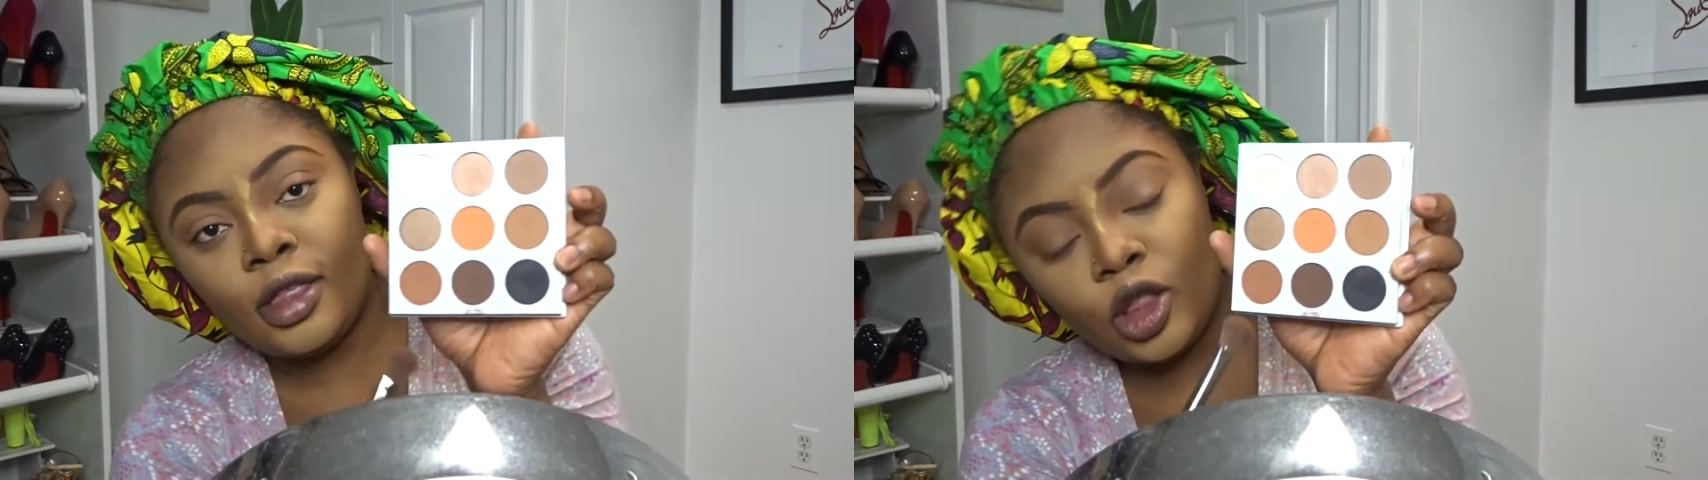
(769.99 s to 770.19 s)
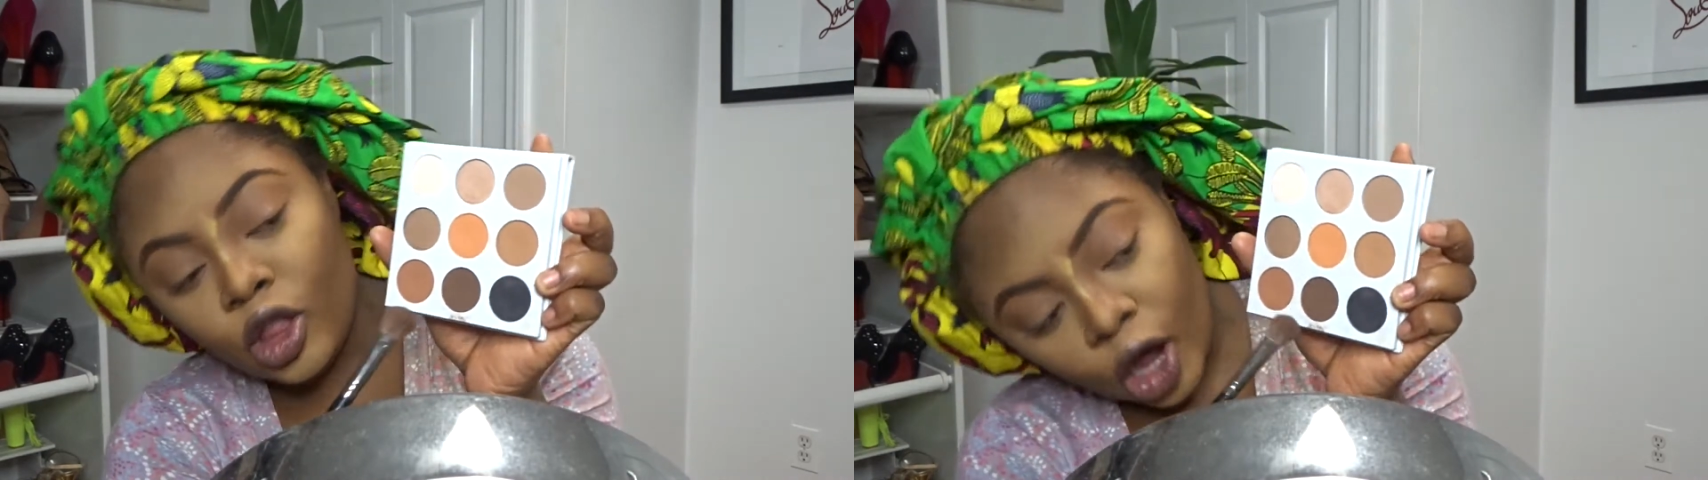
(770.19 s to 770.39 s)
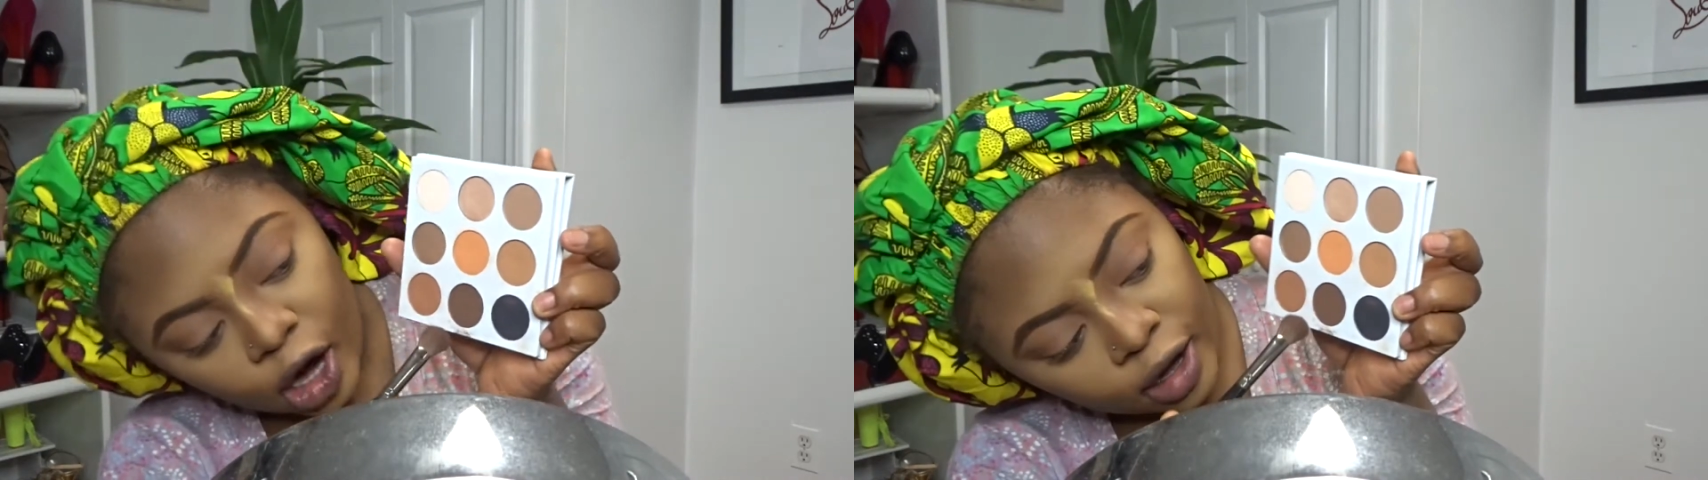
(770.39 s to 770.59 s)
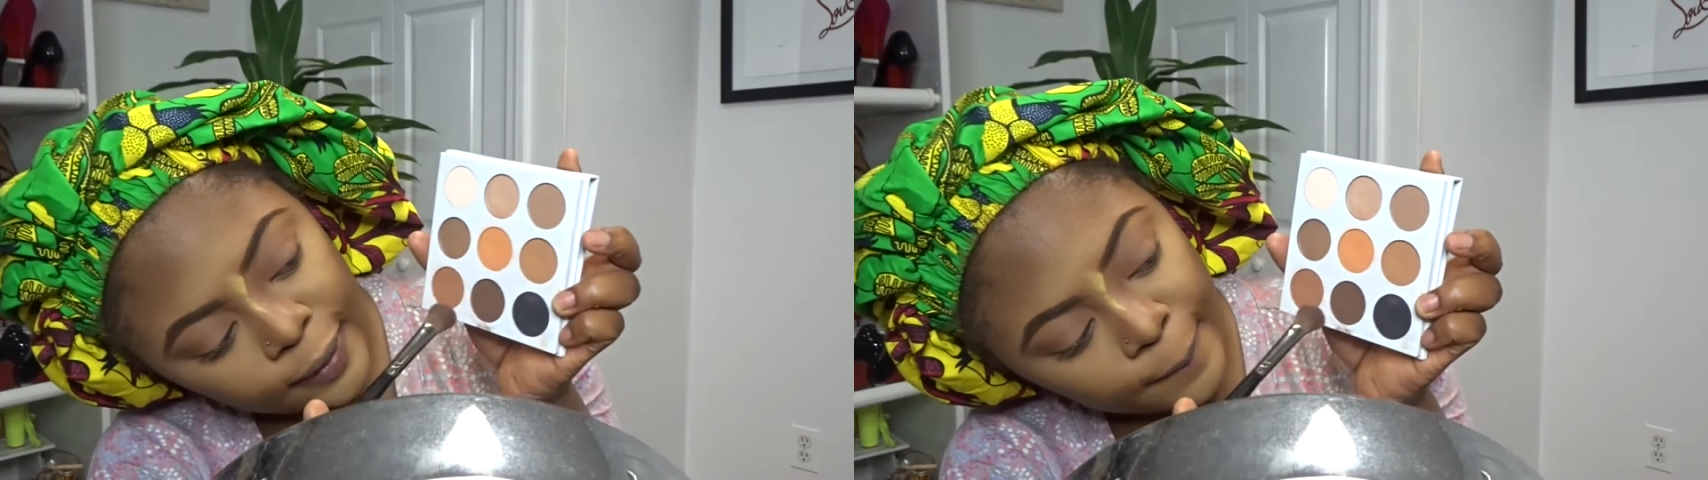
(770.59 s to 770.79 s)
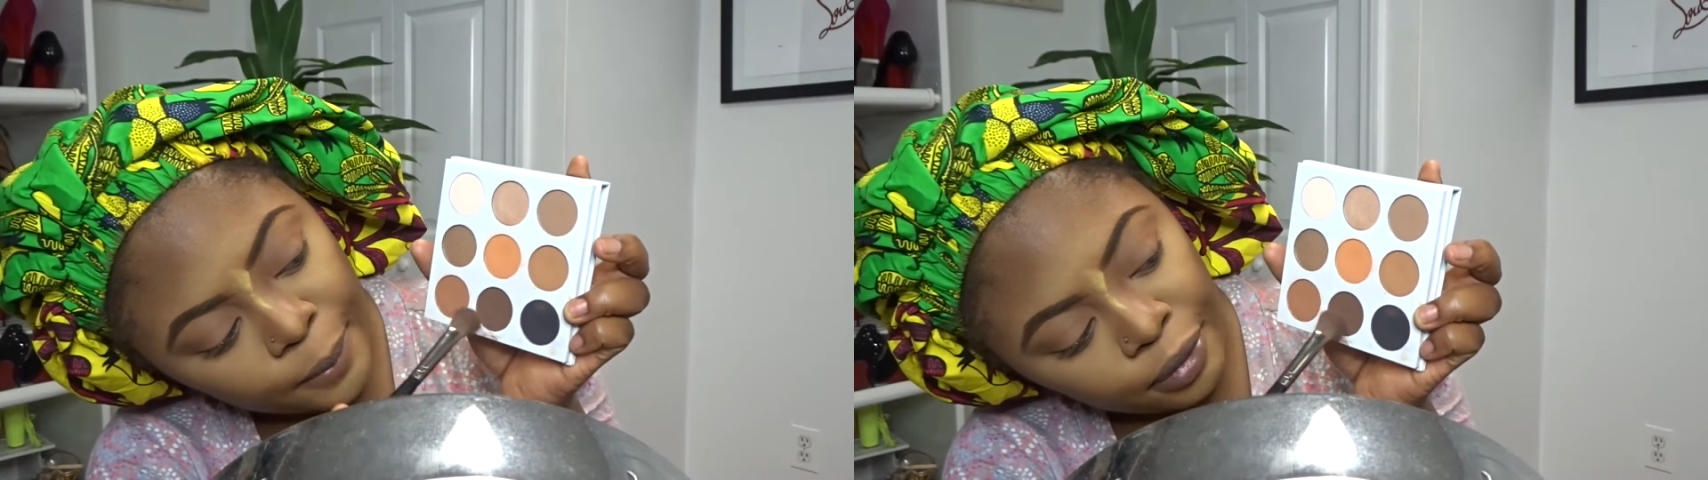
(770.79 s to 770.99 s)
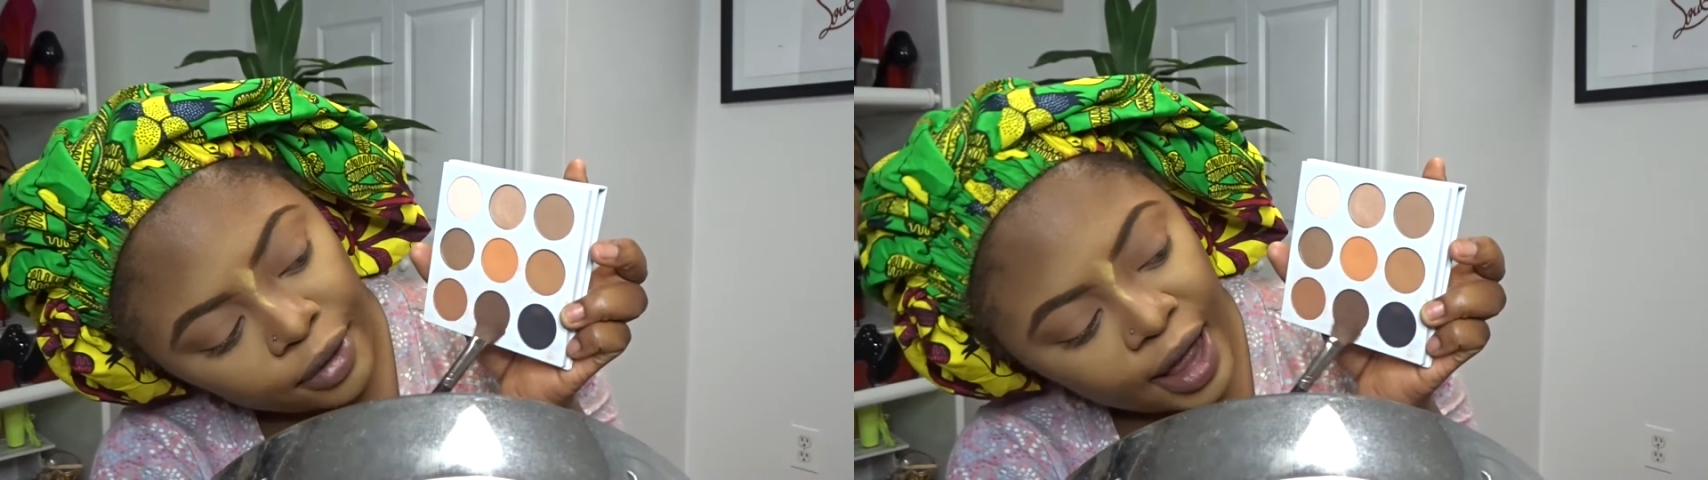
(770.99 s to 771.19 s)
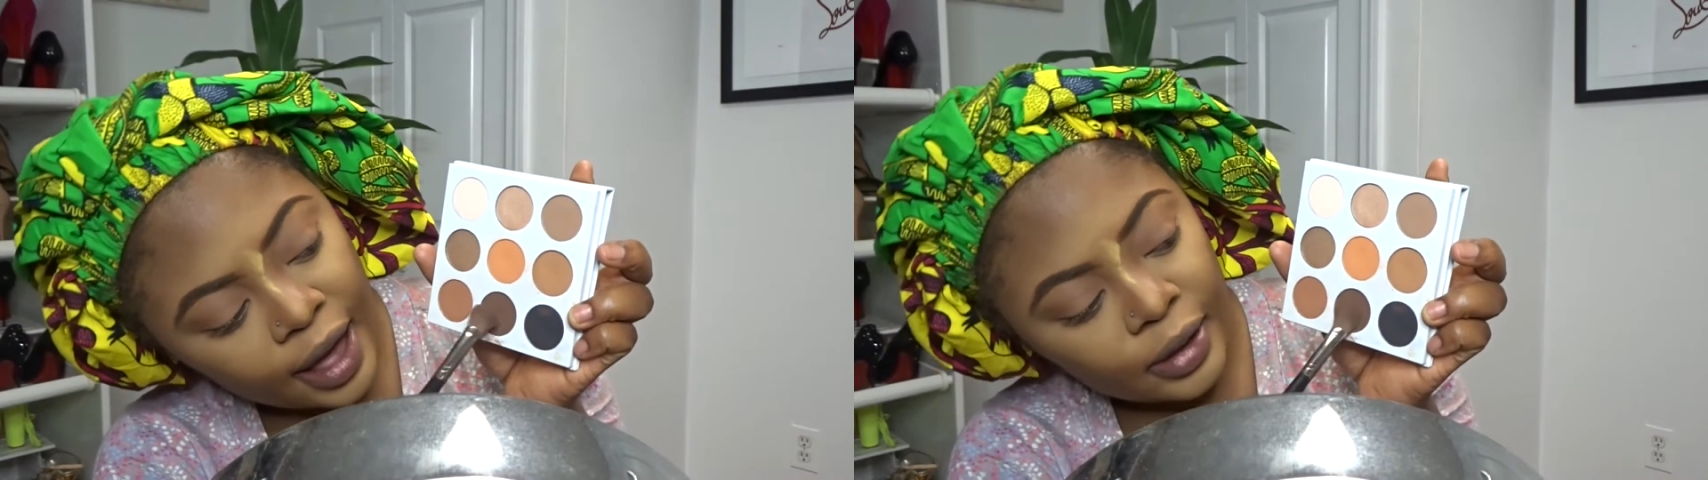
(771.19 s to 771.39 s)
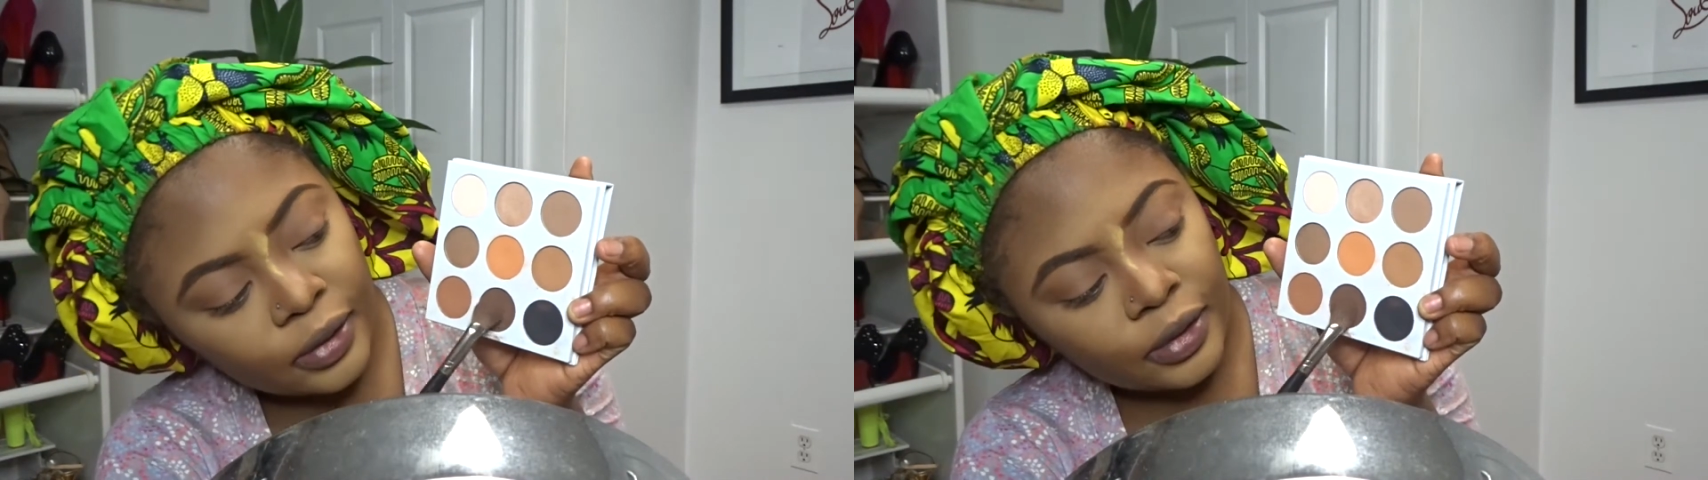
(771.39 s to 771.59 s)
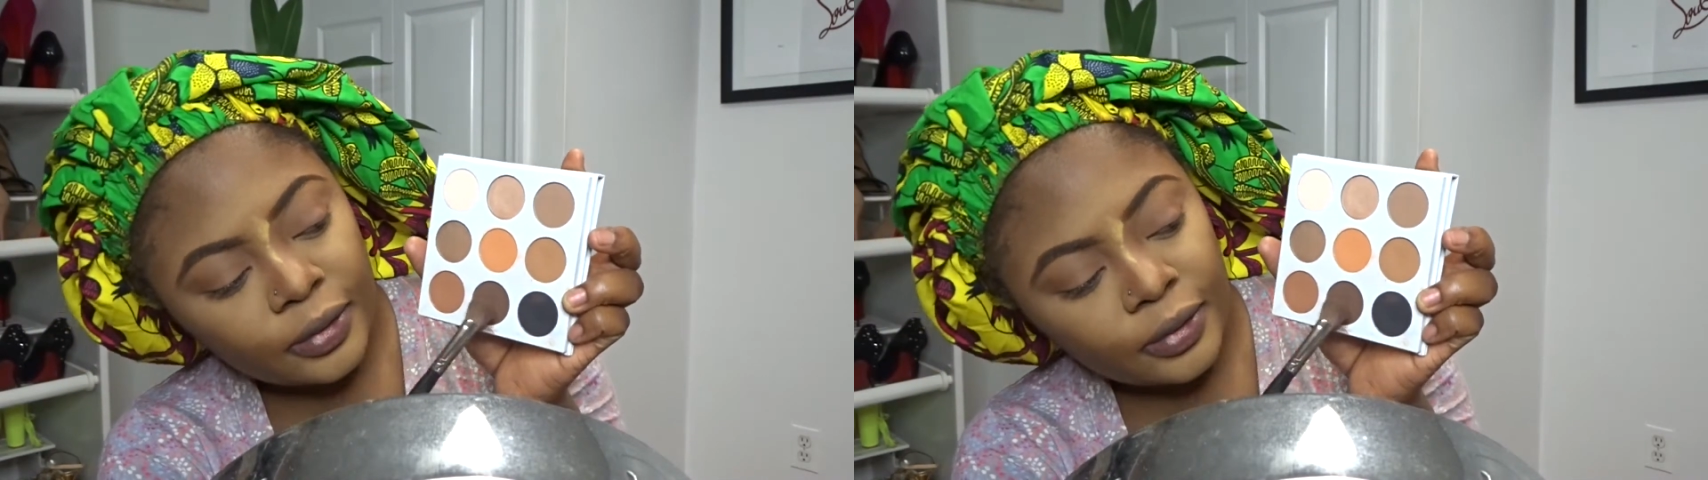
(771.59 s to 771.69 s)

dark brown,